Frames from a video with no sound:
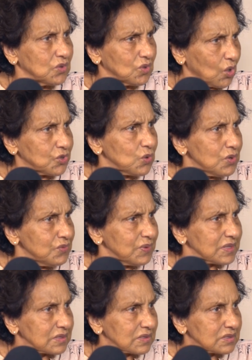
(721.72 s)
got on
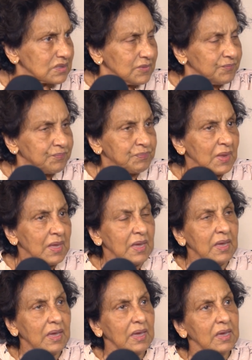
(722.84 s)
with it.
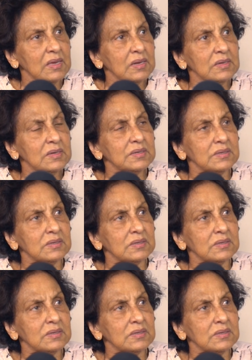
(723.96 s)
And